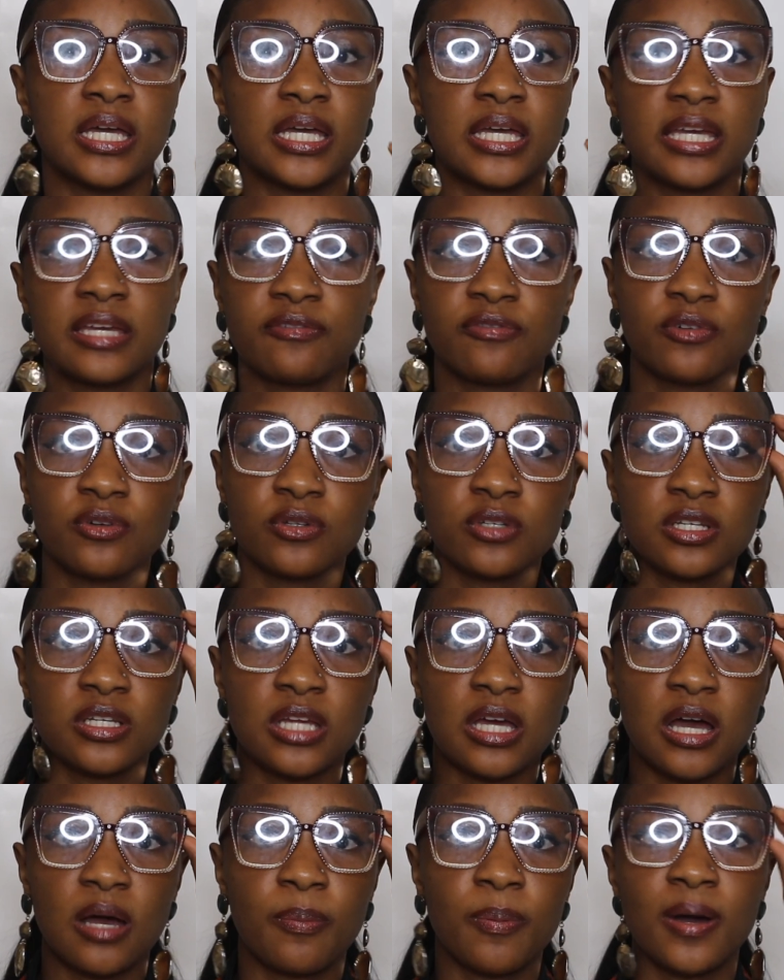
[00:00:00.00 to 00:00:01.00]

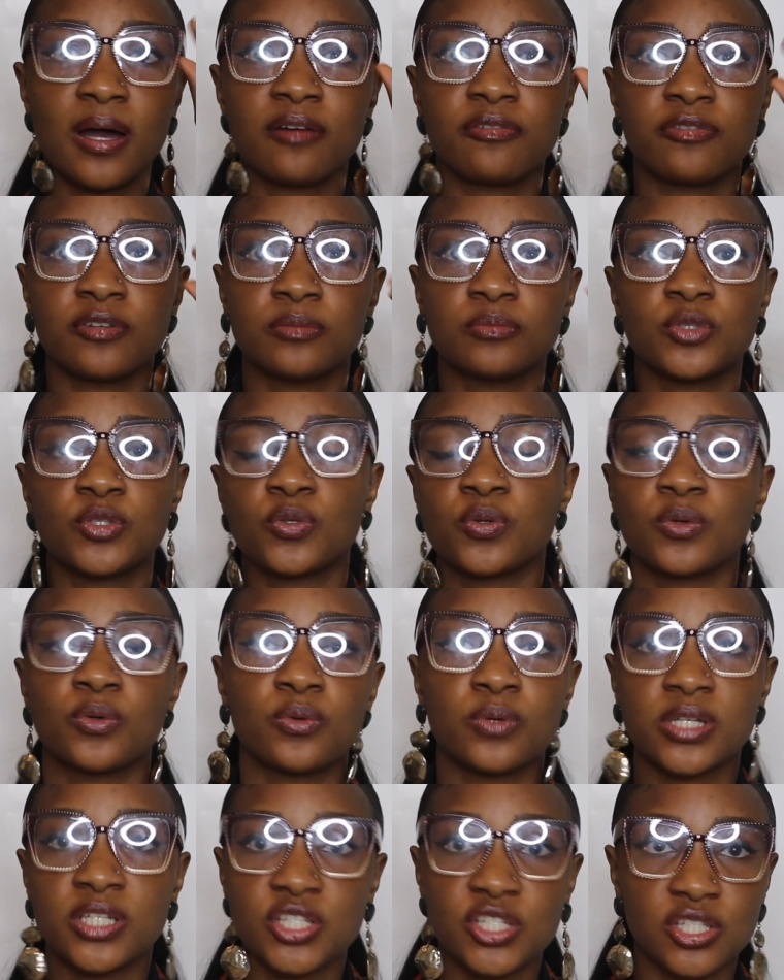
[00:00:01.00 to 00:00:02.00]
even apart from
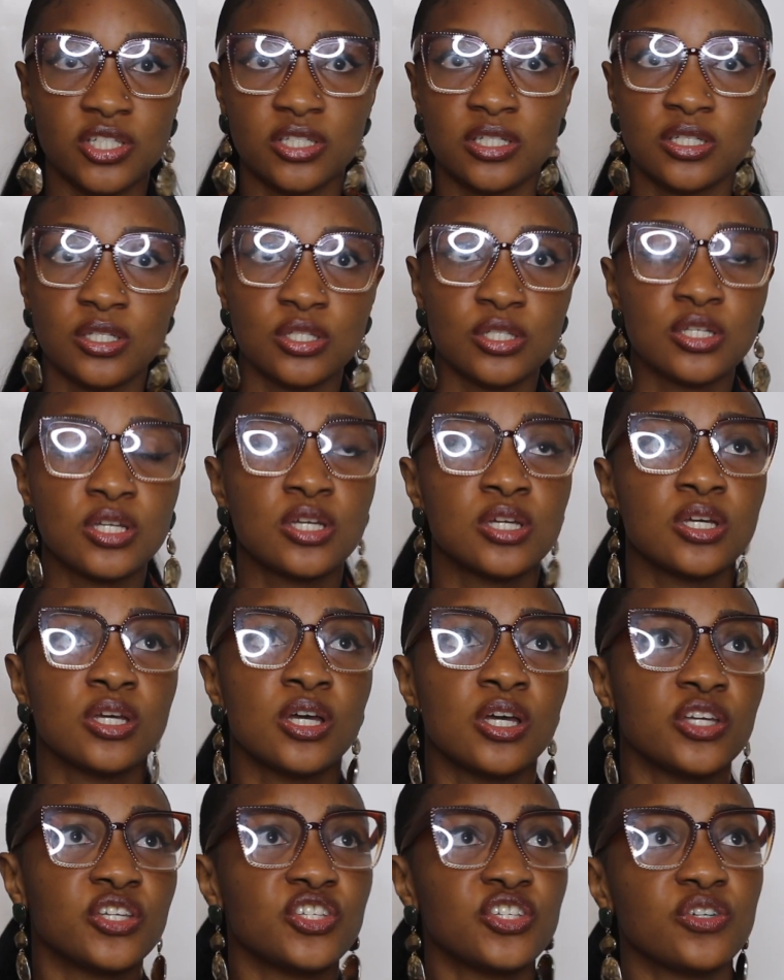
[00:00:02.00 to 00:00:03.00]
tuition,
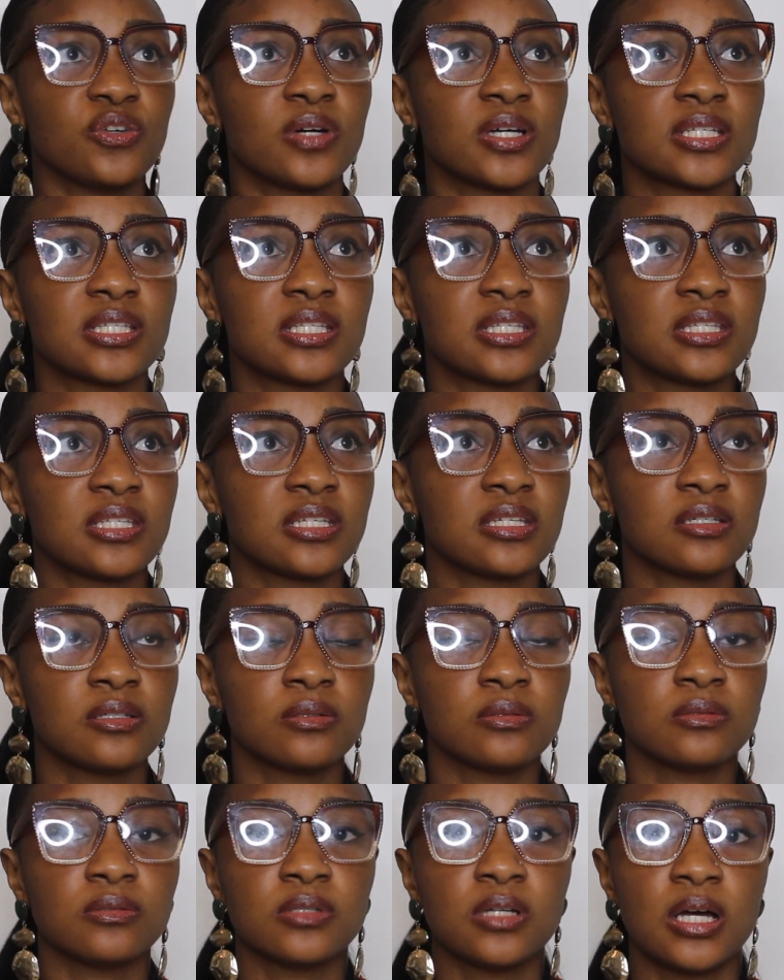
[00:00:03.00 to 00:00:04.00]
you are
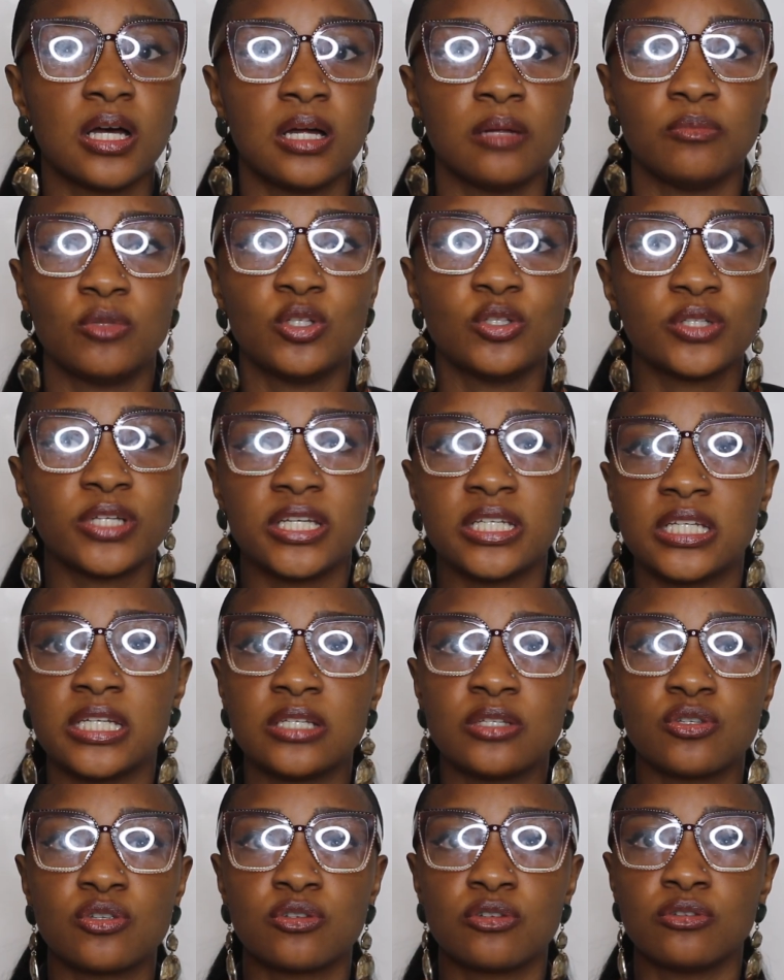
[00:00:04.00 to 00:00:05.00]
still looking
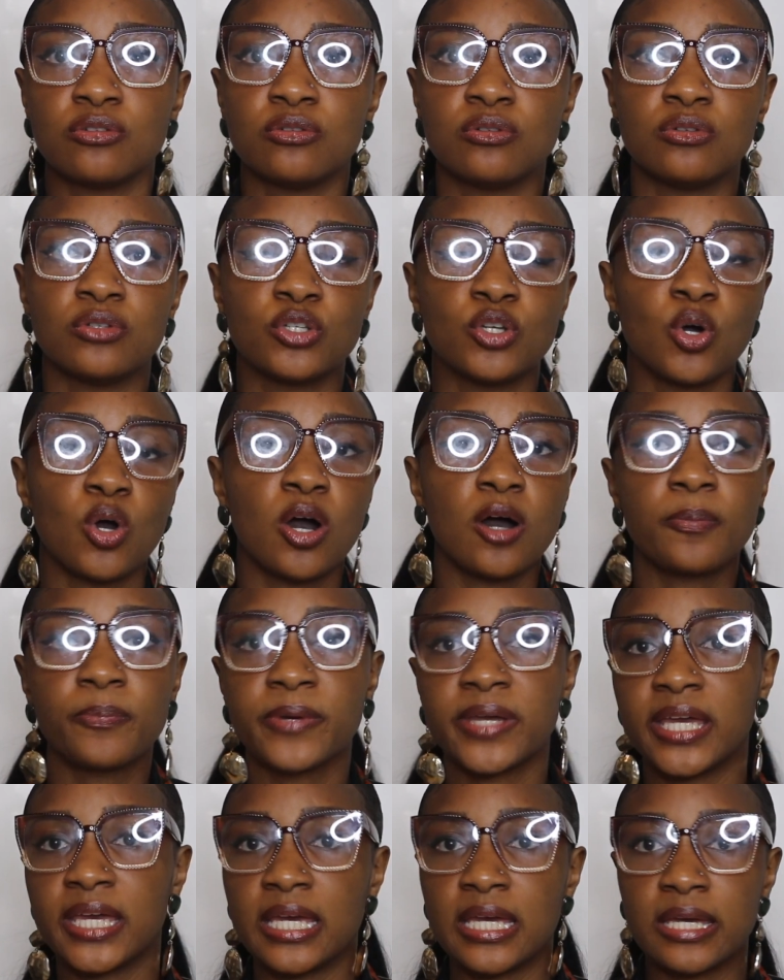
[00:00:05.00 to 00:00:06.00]
into your
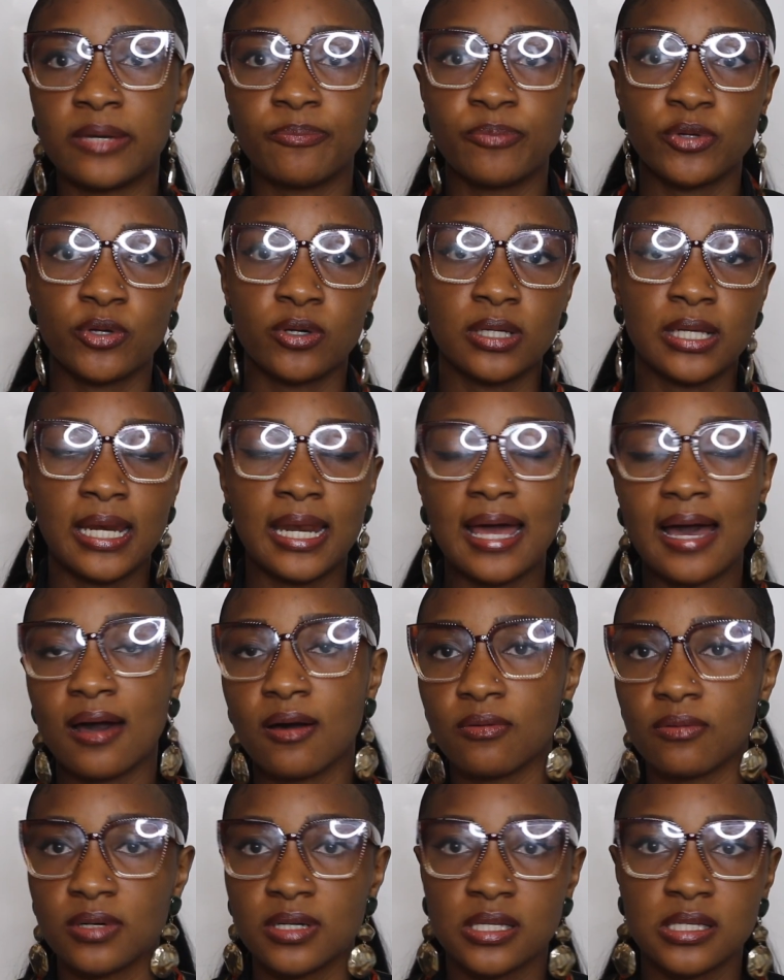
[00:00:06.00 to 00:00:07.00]
upkeep, your
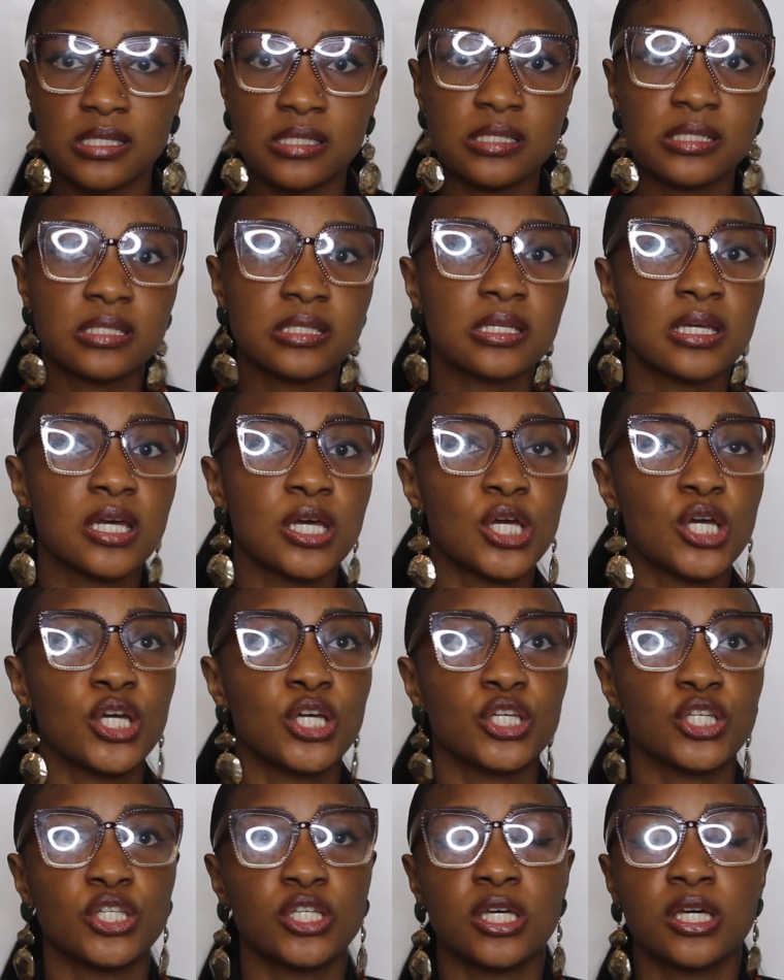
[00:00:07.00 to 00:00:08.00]
allowance,
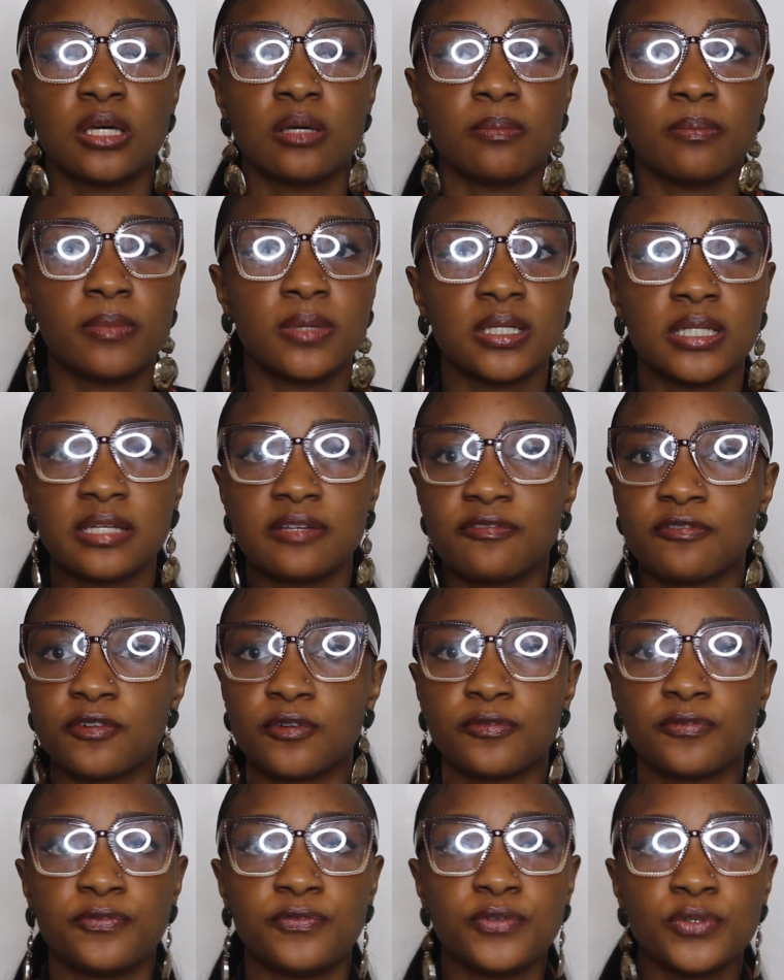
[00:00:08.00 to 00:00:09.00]
money
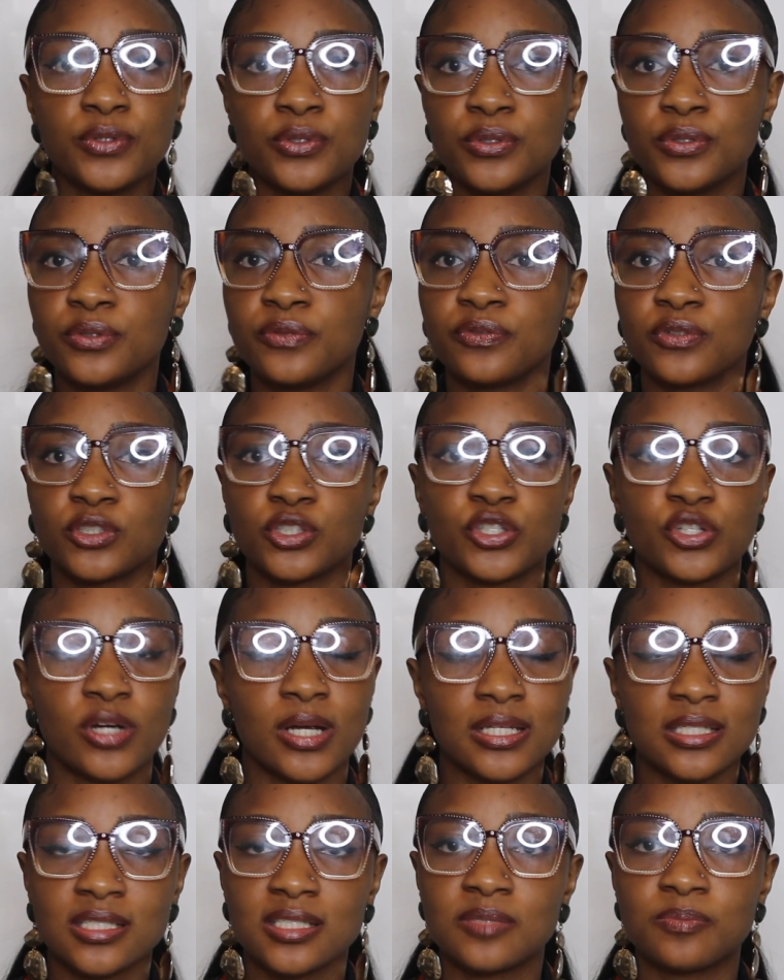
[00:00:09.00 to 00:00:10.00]
for food, for
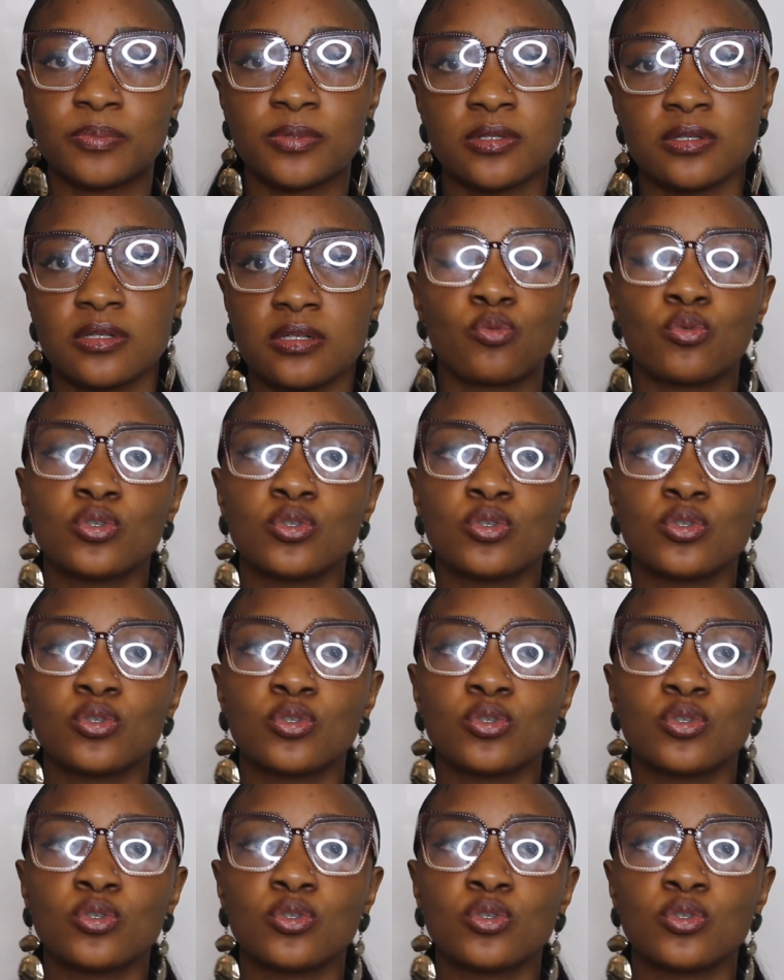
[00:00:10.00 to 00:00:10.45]
transport.